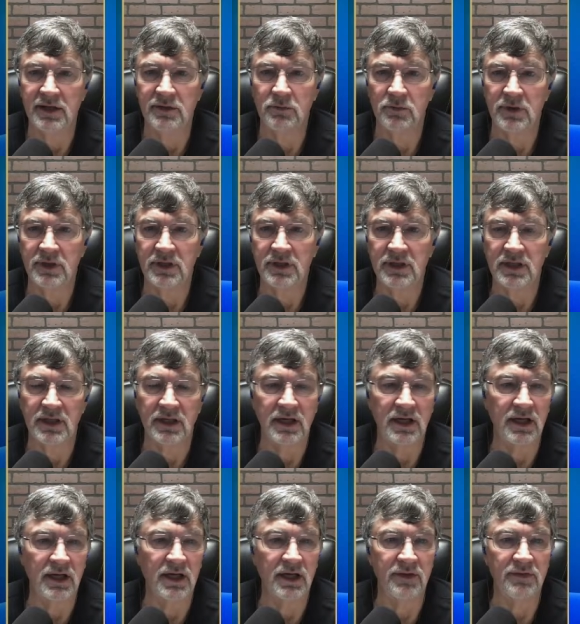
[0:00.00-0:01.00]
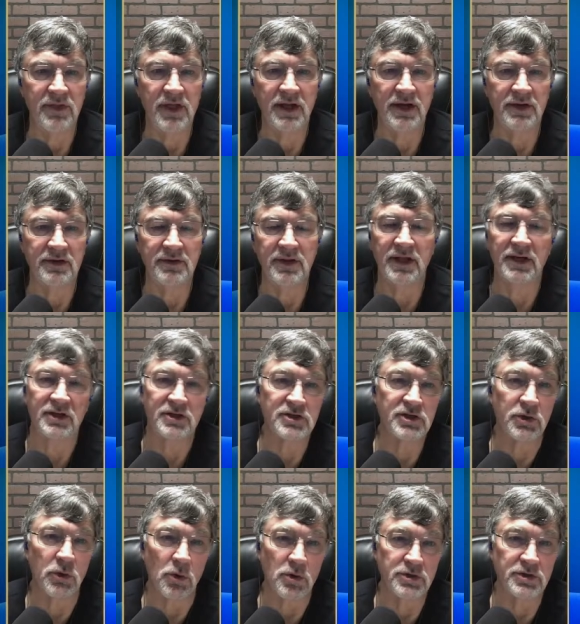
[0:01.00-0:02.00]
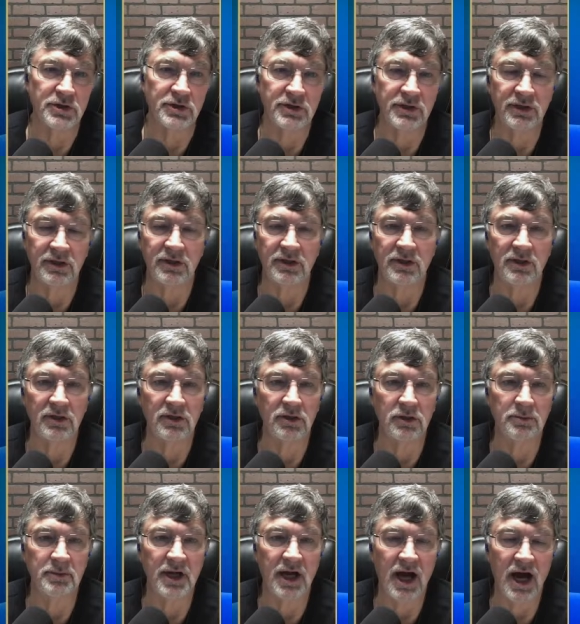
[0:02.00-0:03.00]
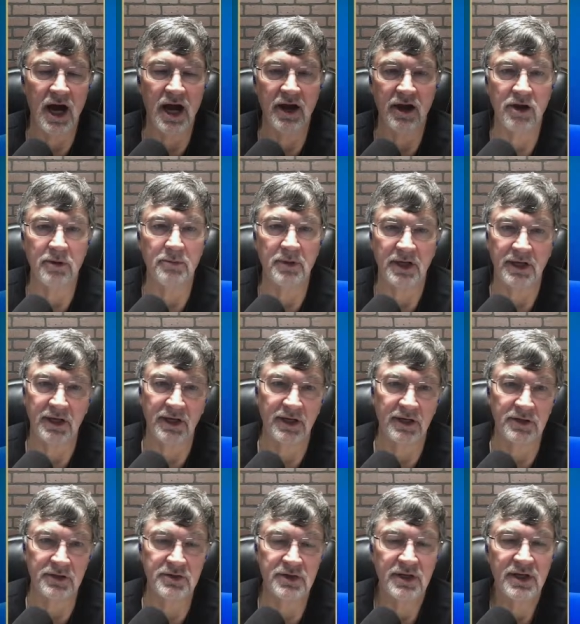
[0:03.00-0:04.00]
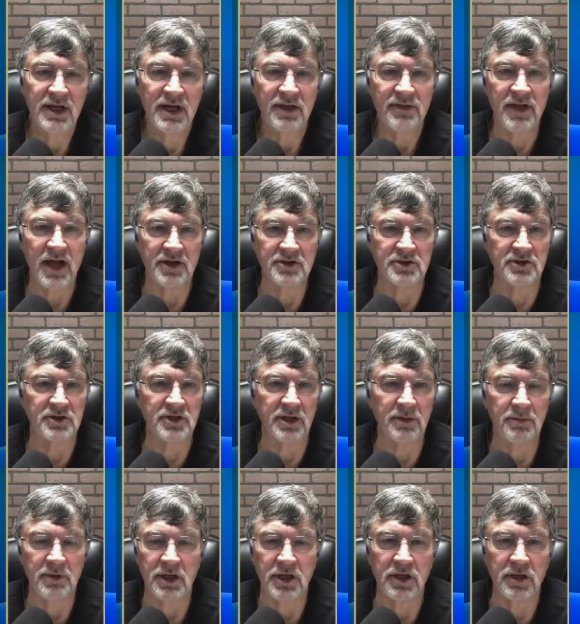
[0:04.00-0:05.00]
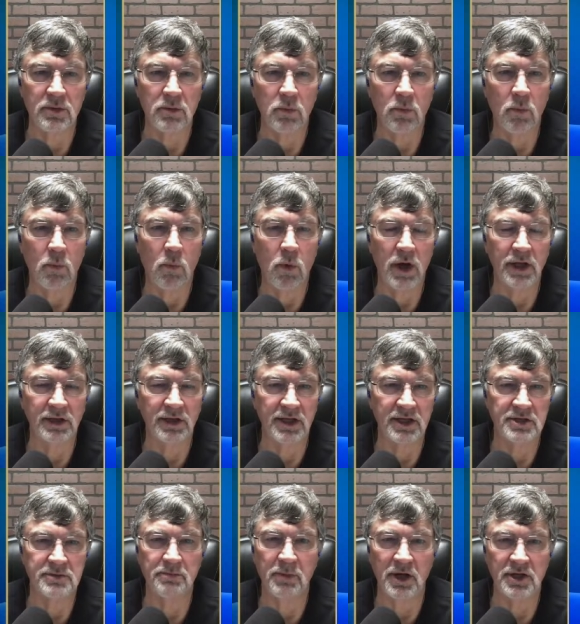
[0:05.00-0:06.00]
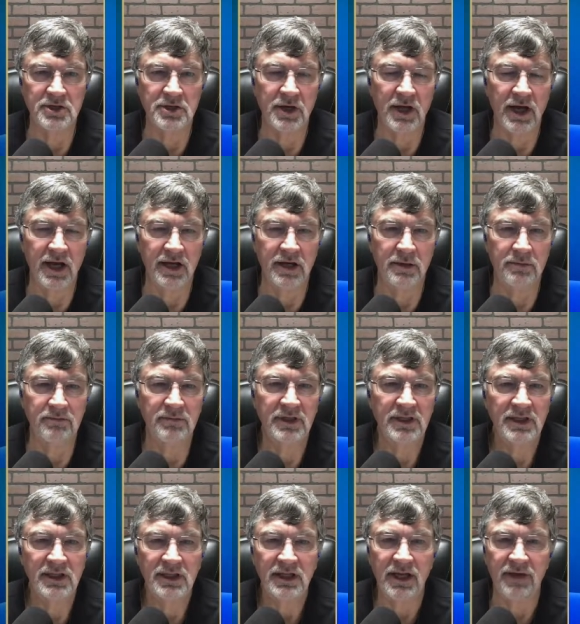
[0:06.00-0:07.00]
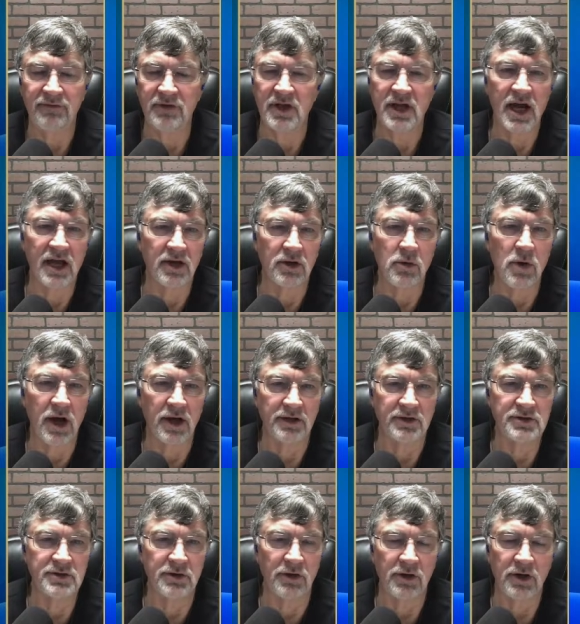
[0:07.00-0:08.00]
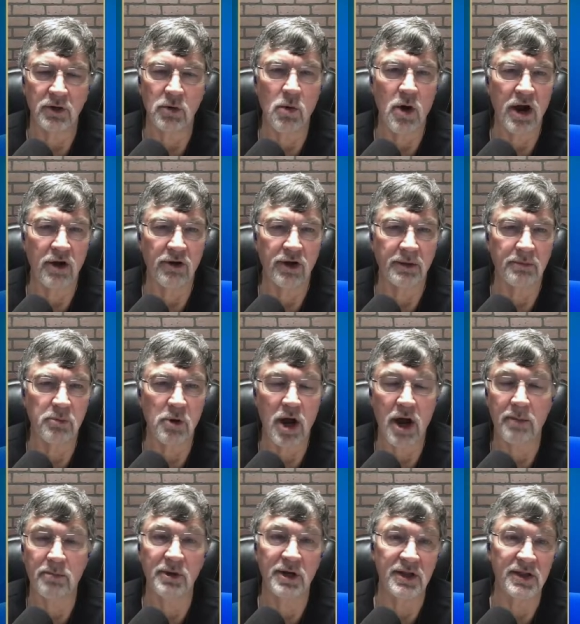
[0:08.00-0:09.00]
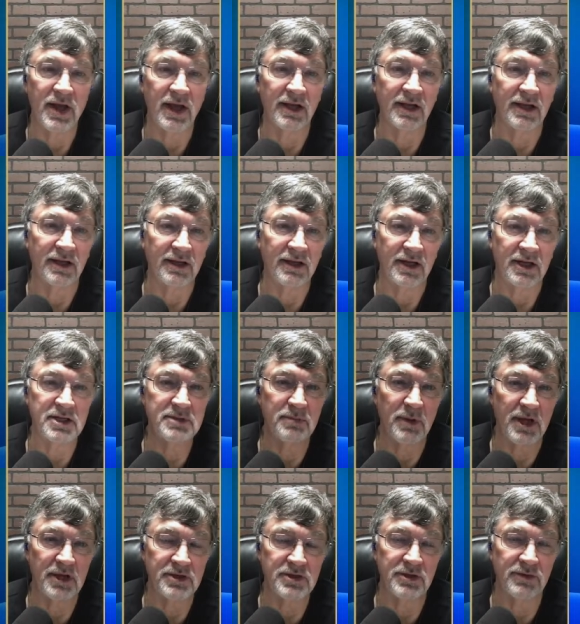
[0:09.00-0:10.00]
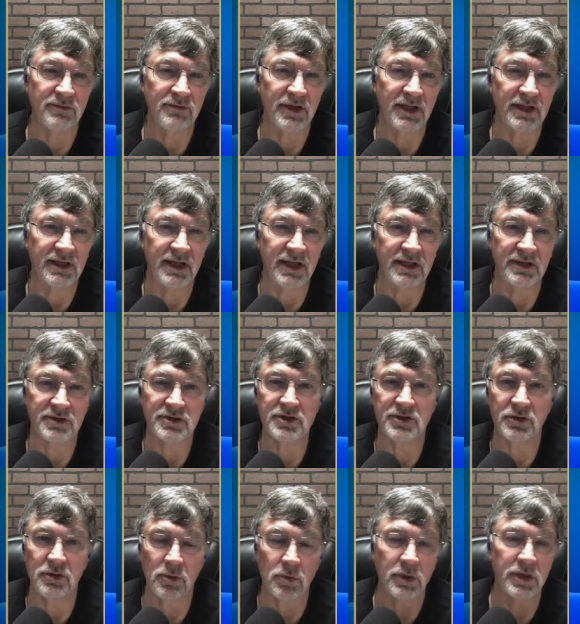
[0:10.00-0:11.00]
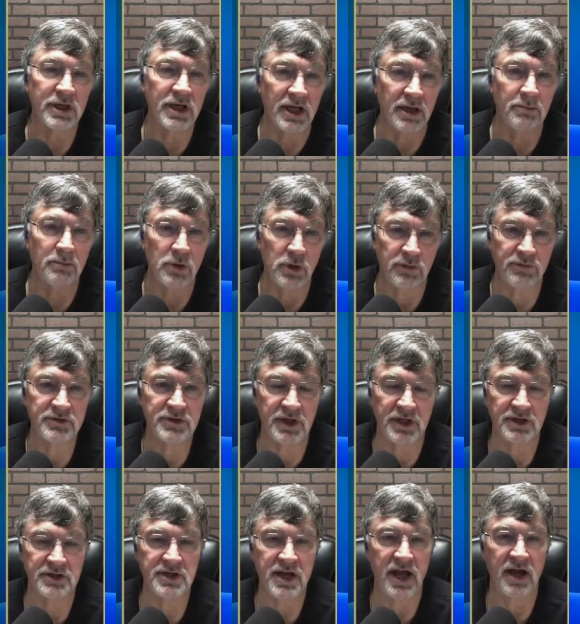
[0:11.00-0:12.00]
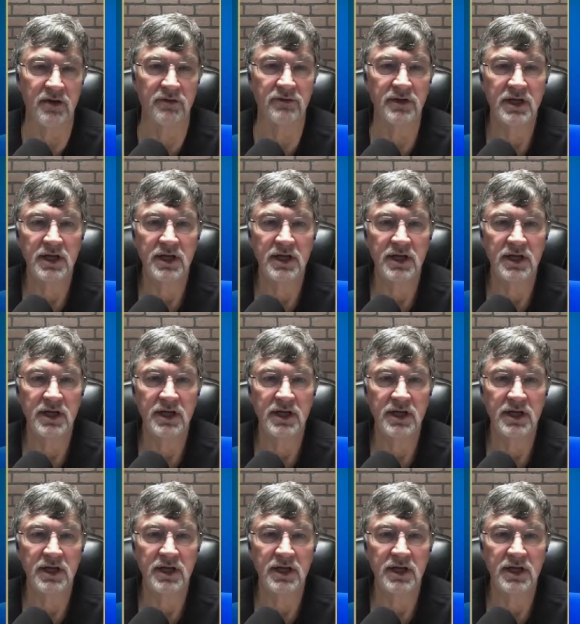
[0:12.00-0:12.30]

and then it scores it a little bit higher, because that's just going to be one less budget item. If you got to go out and start acquiring property, that can get expensive, and so it kind of moves things